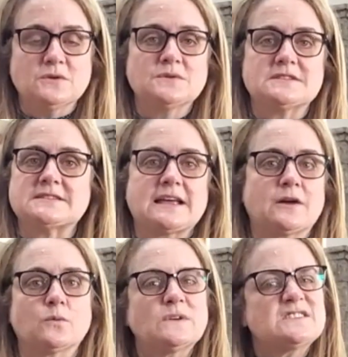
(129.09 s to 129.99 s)
use is
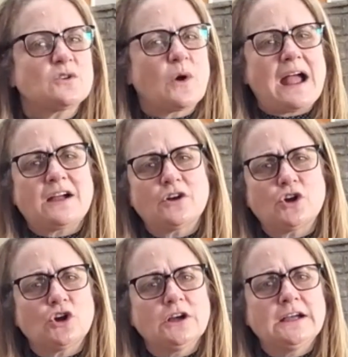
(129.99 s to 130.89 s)
like a Ritz
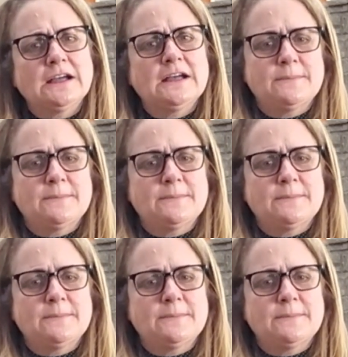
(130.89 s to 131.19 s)
cracker,